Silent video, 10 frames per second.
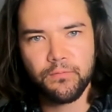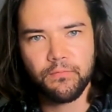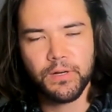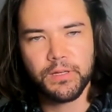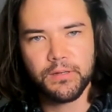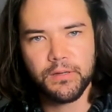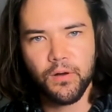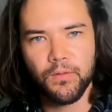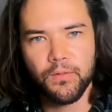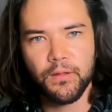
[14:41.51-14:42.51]
what he
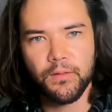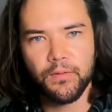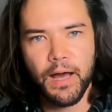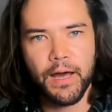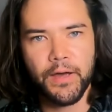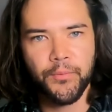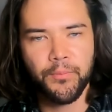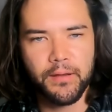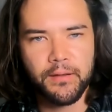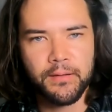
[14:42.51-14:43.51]
called the the higher
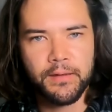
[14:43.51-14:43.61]
men.